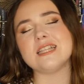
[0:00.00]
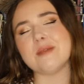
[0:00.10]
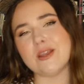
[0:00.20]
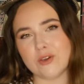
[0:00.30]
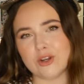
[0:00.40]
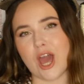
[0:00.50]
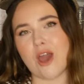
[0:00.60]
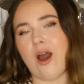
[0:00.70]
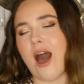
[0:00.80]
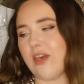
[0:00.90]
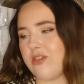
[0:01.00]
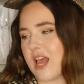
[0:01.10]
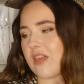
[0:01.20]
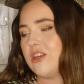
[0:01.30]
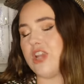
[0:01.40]
As many of you know, I
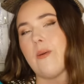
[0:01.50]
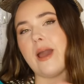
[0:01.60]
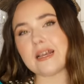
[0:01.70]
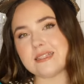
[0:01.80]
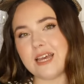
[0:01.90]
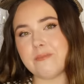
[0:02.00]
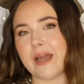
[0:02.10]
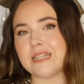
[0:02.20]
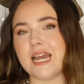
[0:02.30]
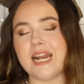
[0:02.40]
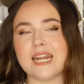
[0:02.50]
think that No Exit by Taylor